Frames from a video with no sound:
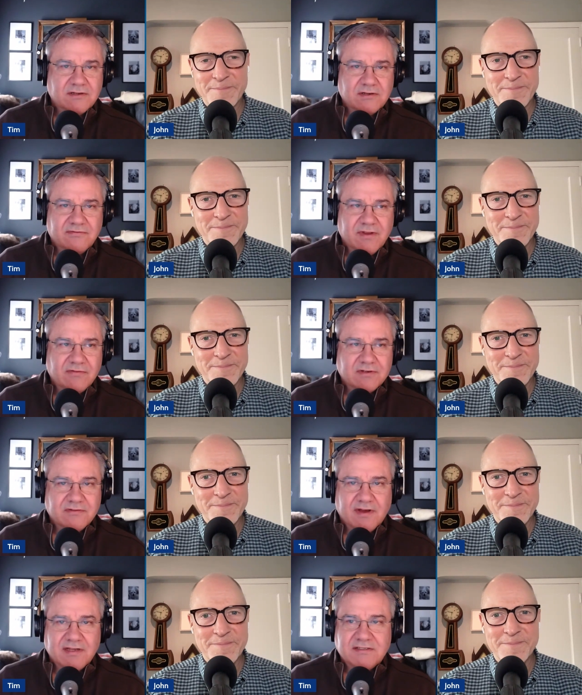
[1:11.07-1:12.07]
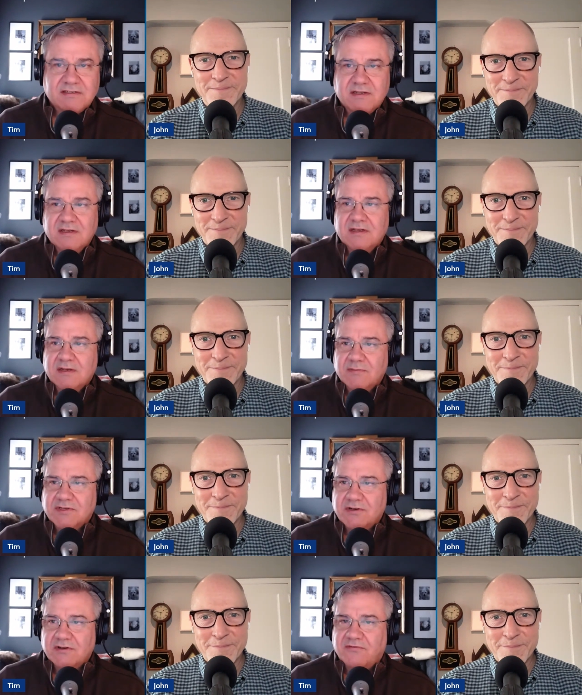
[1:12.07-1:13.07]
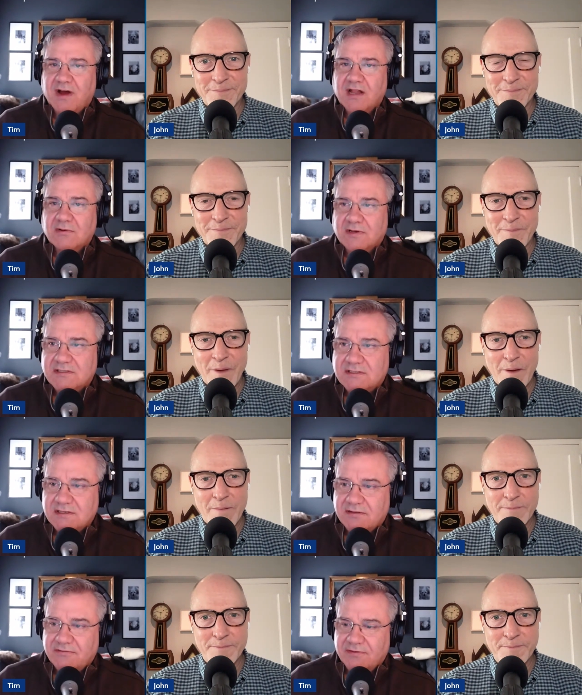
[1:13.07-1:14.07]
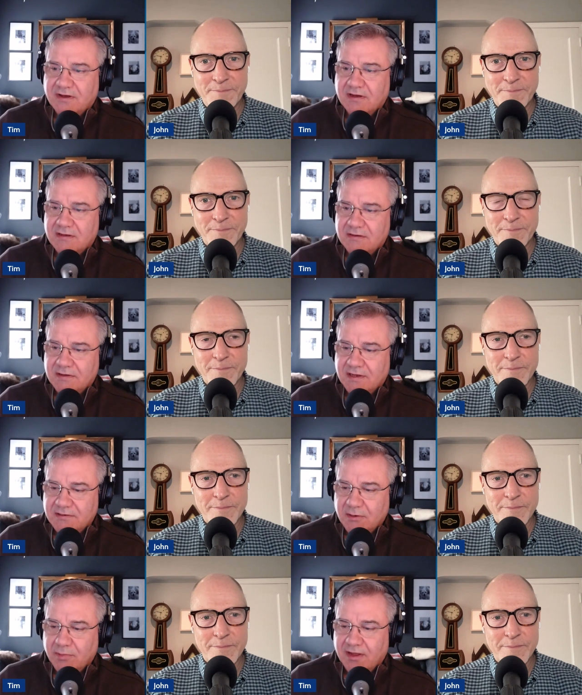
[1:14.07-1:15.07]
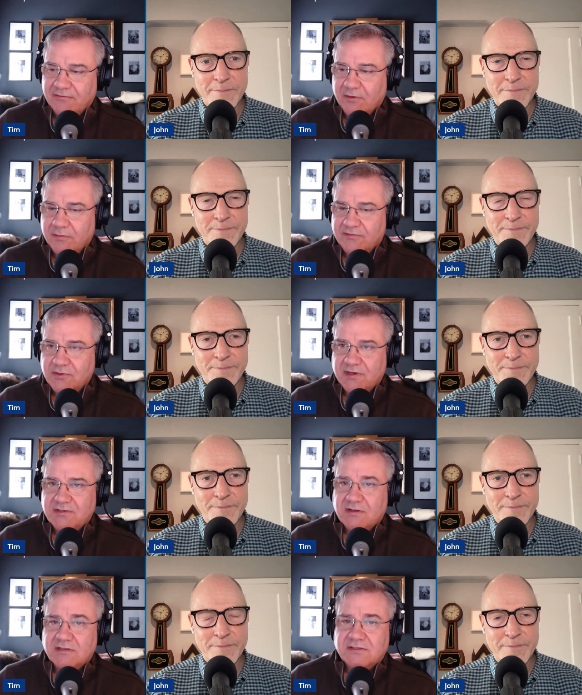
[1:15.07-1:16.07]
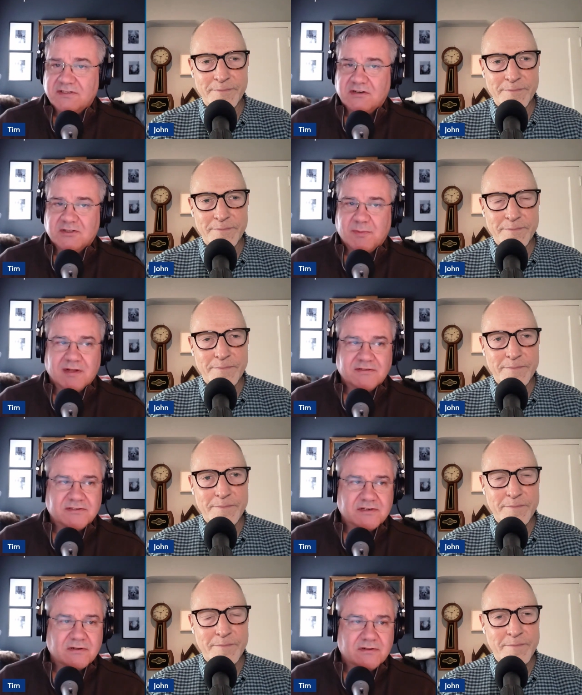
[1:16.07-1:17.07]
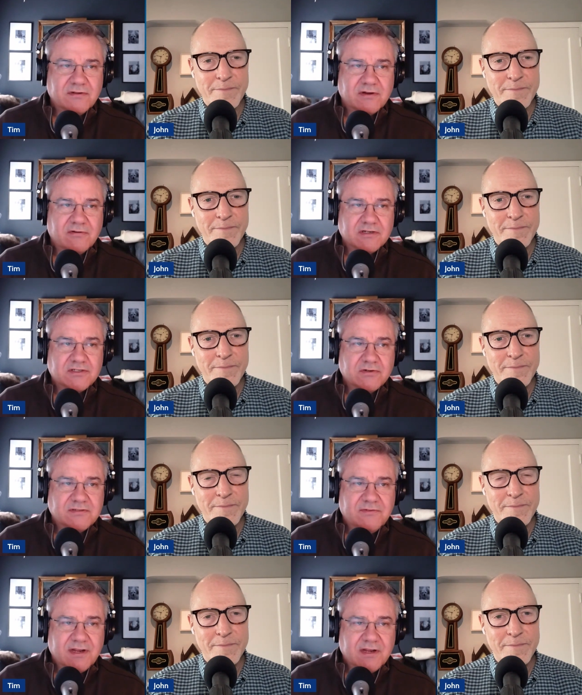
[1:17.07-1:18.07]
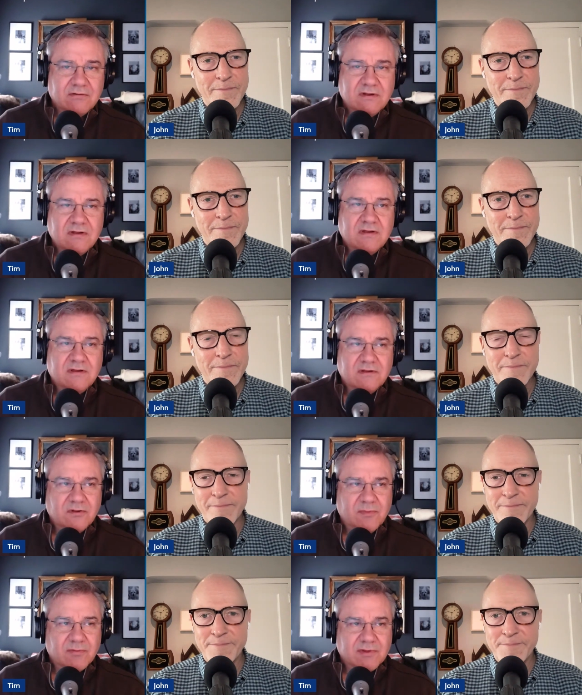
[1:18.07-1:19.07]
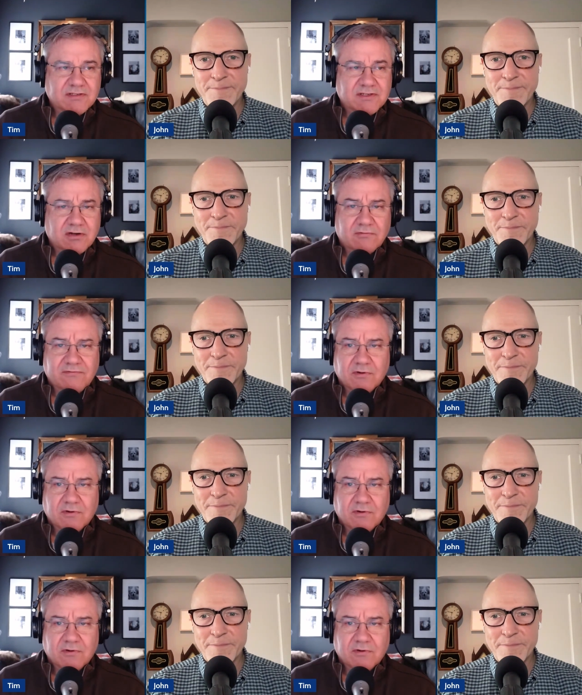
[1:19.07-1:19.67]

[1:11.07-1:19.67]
Speaker 1: your favorite device. Be sure to follow us if uh, on your platform of choice. You'll also see our sponsors there, including Critics' Choice Video, who've been with us here for